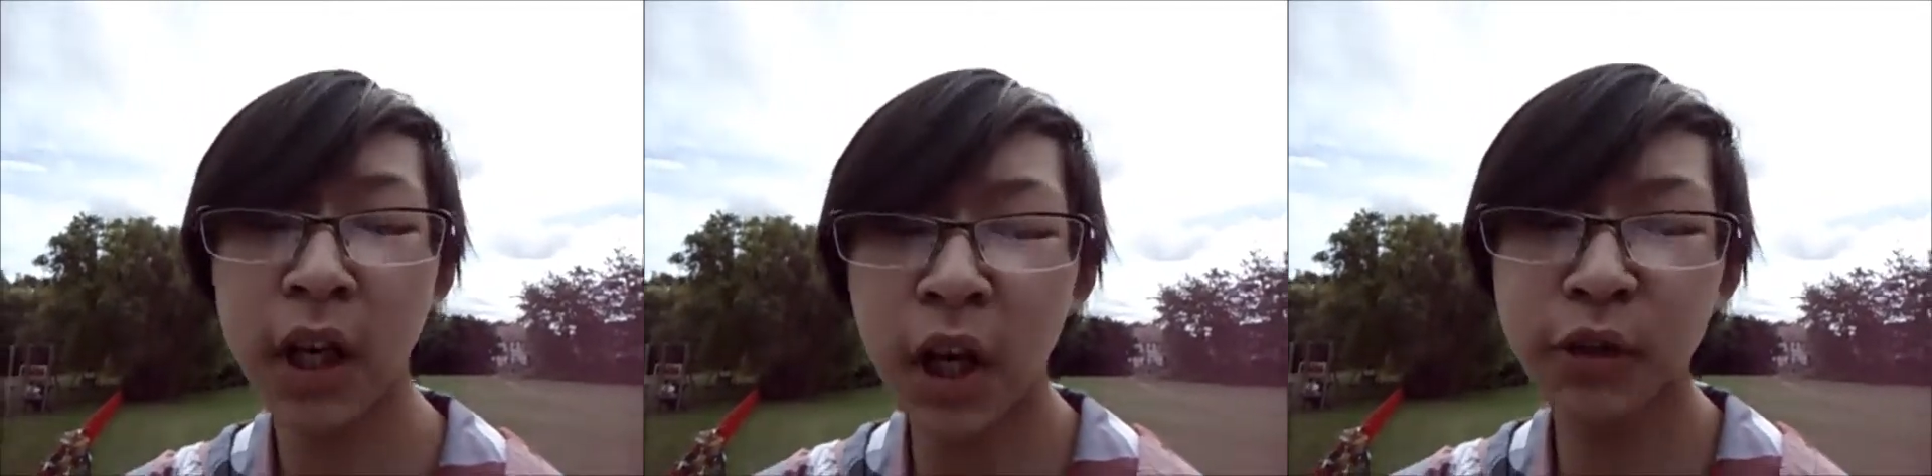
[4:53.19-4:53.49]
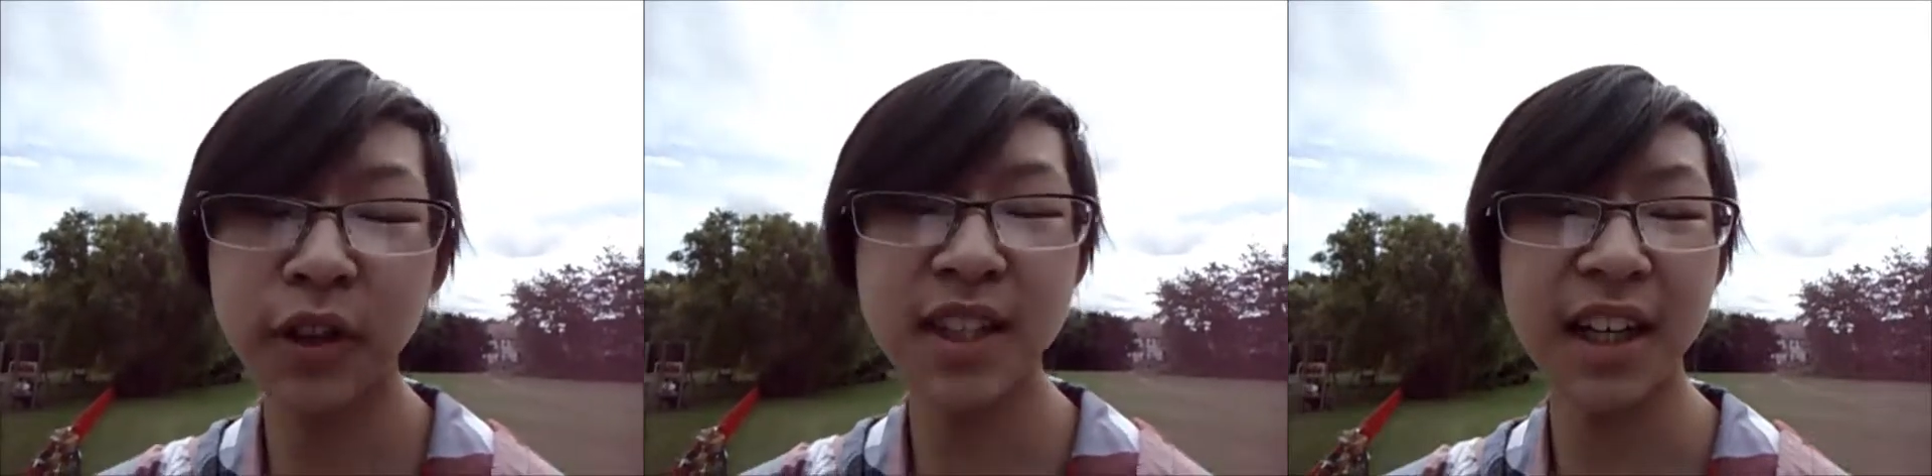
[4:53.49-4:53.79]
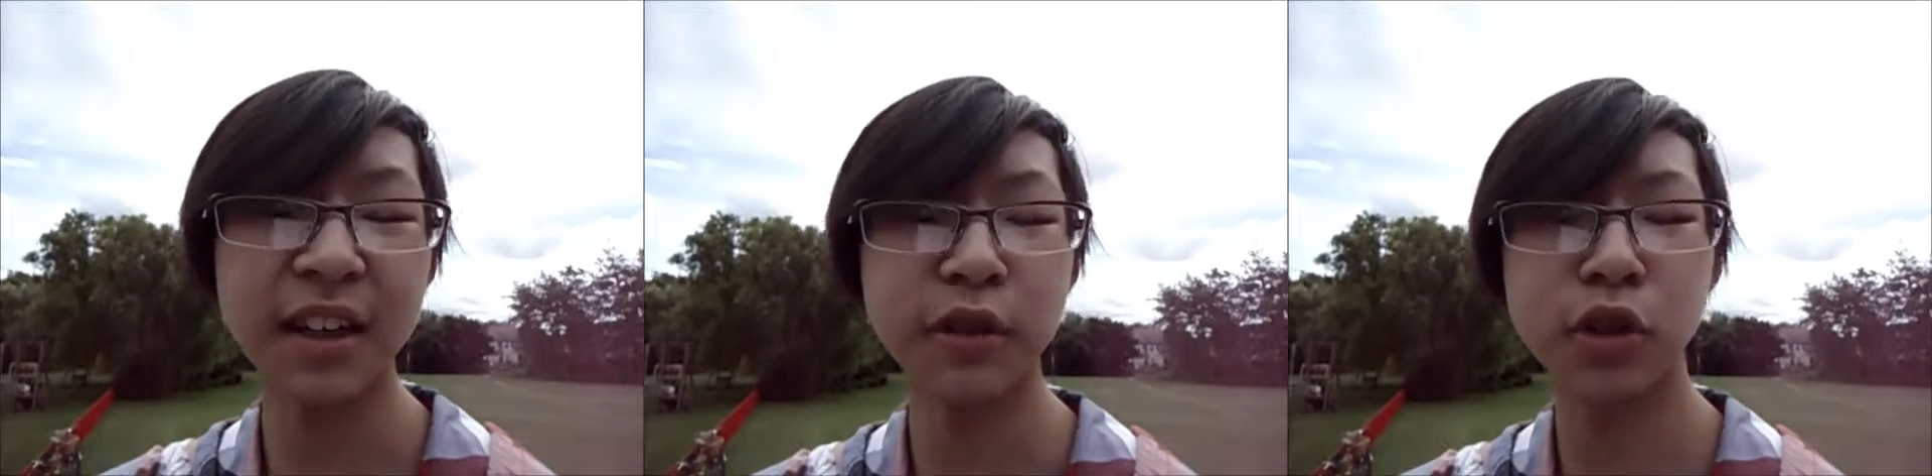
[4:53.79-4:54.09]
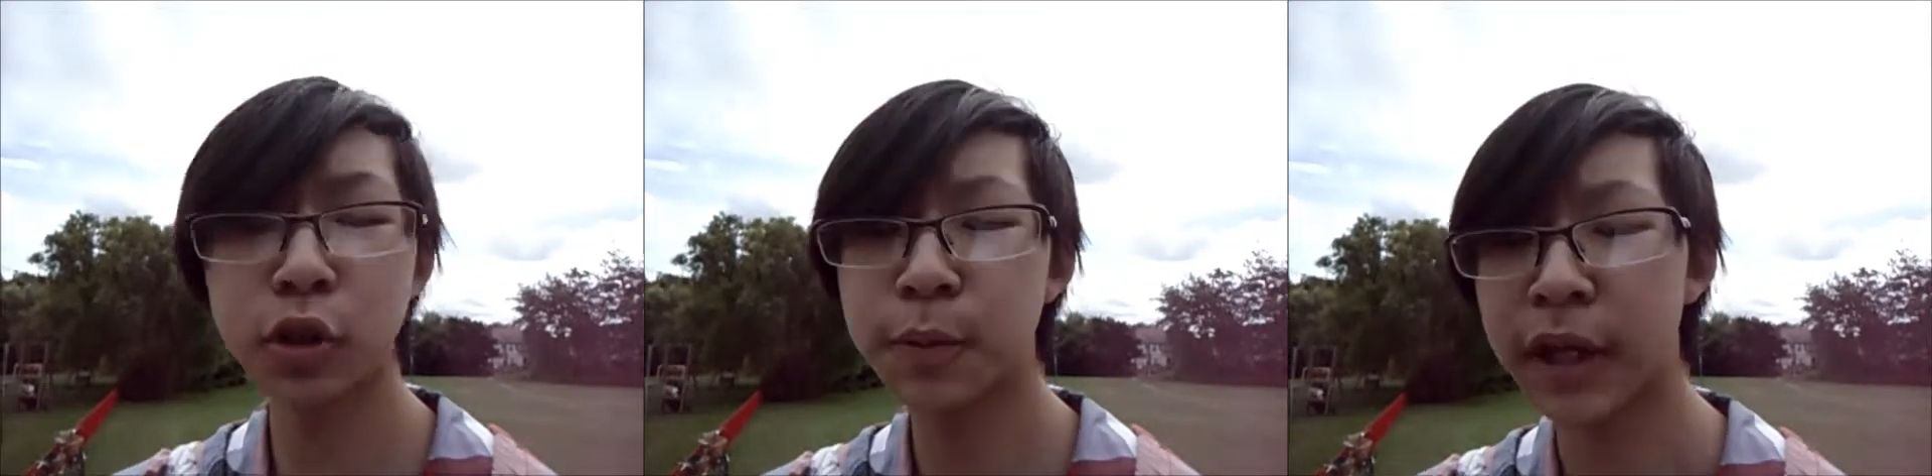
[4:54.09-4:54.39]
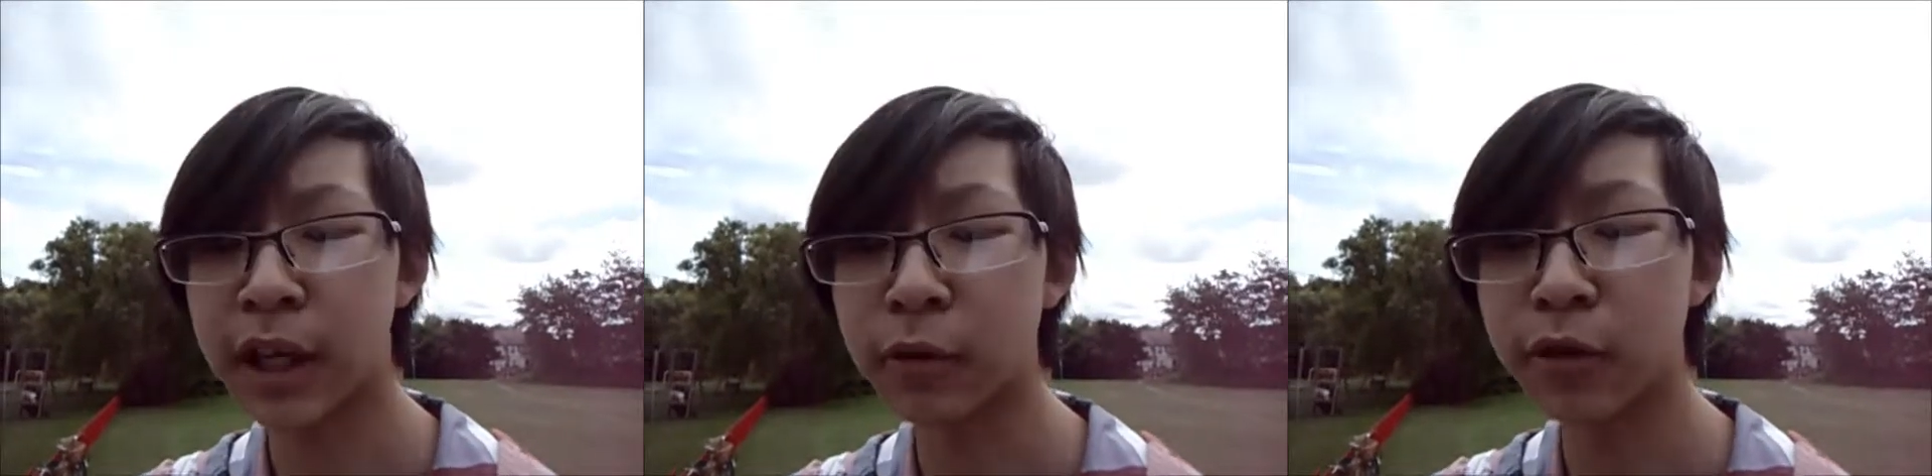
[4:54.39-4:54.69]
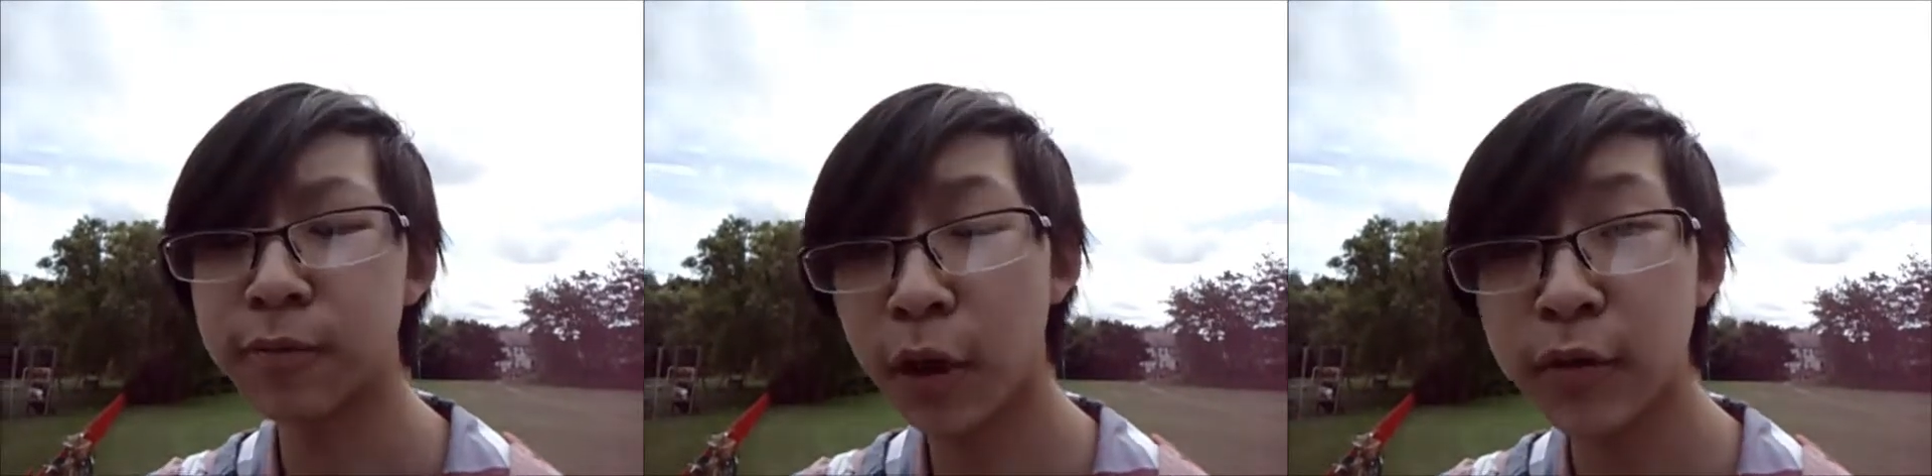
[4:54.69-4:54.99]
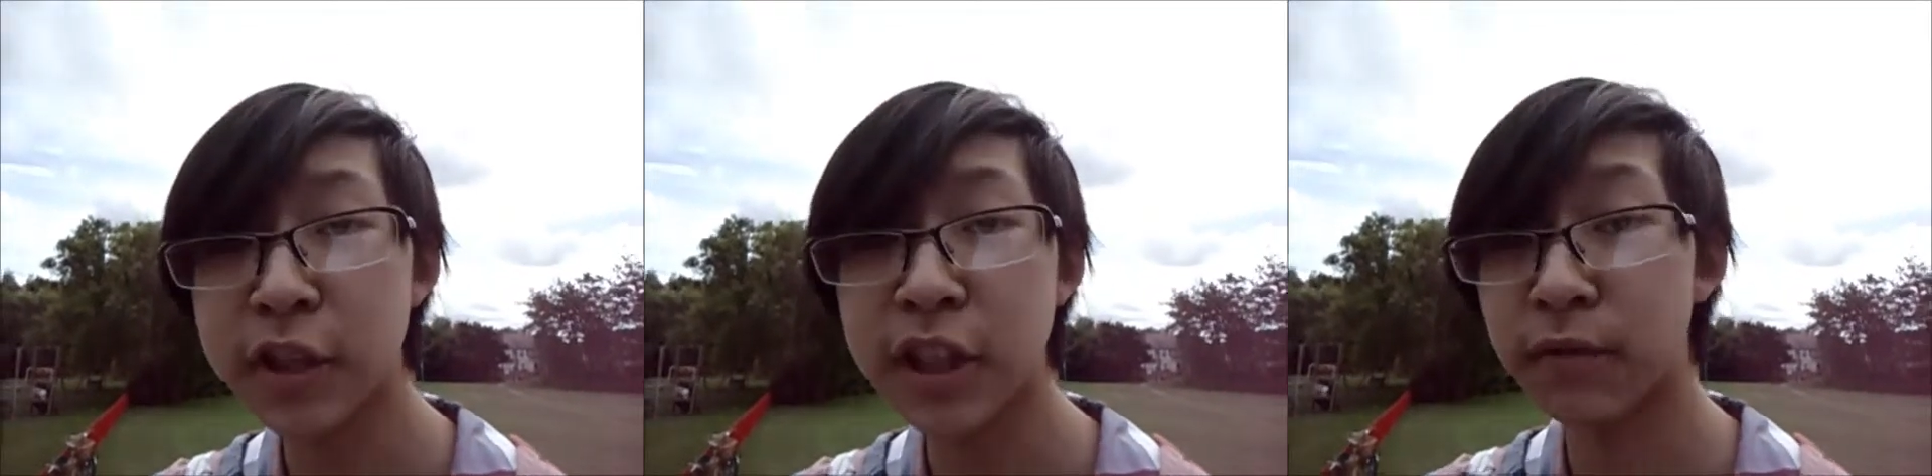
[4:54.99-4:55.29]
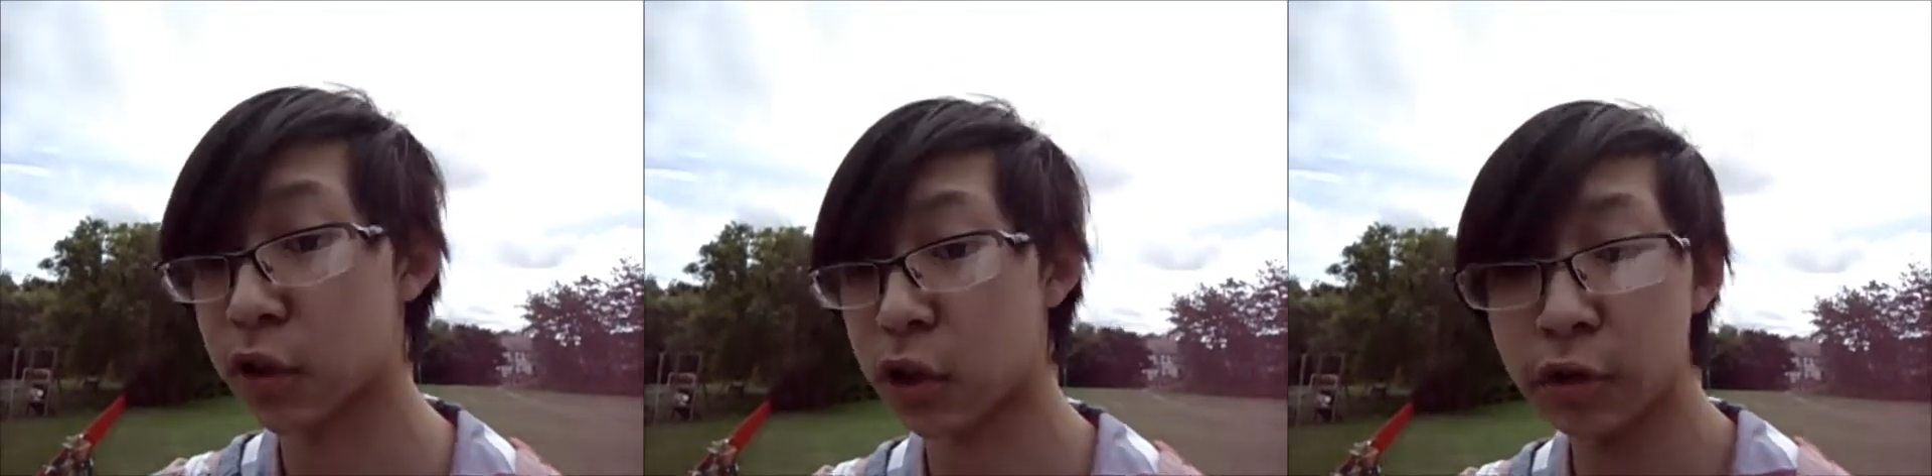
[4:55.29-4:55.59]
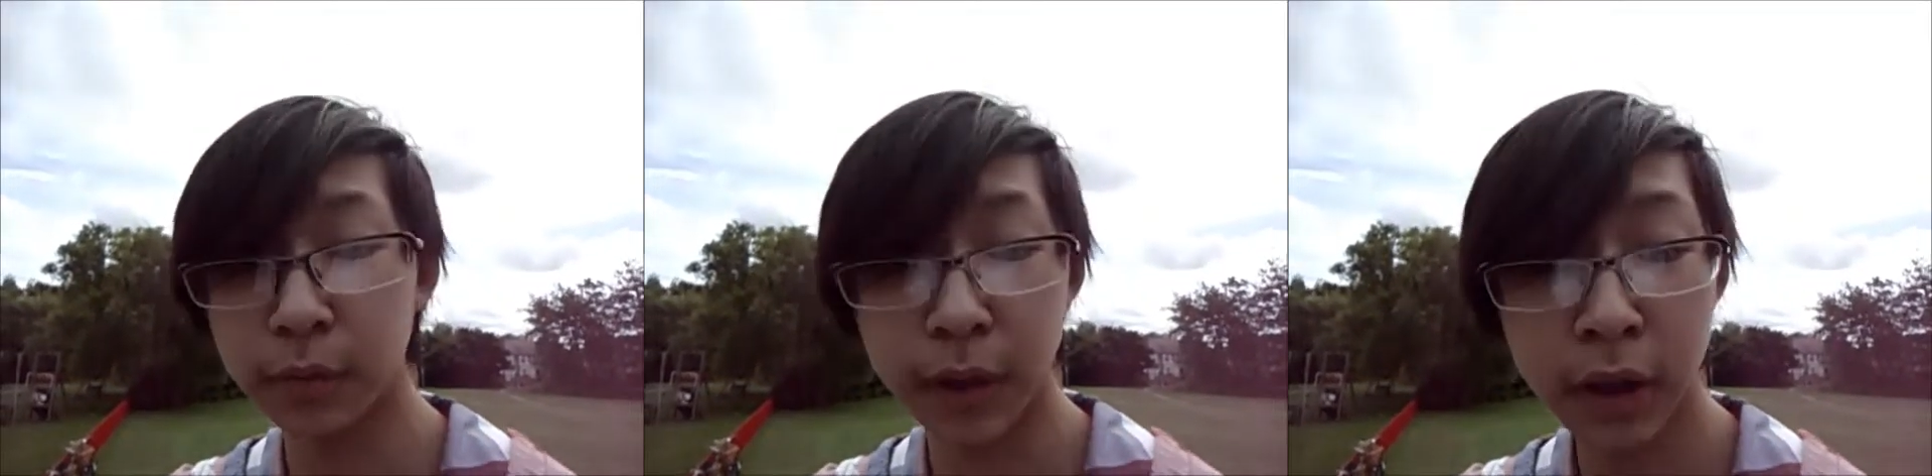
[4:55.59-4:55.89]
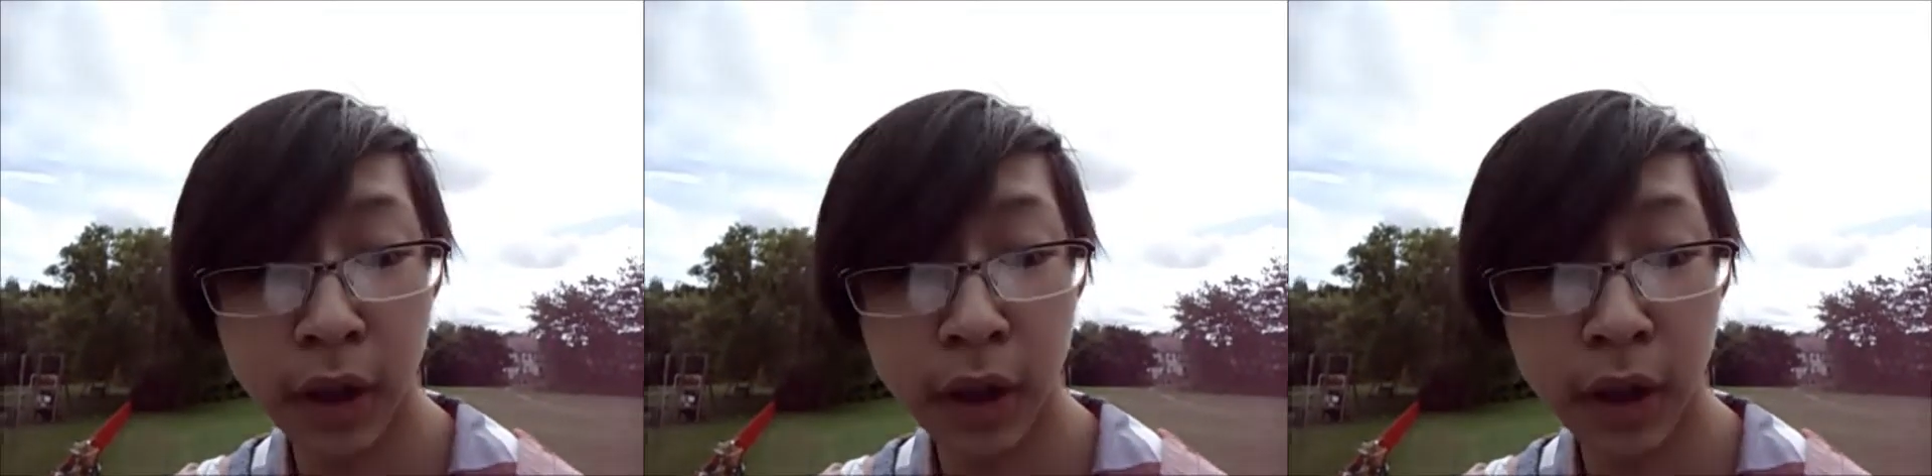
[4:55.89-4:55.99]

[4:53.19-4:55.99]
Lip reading: Not exactly the superhero of poverty and the economy,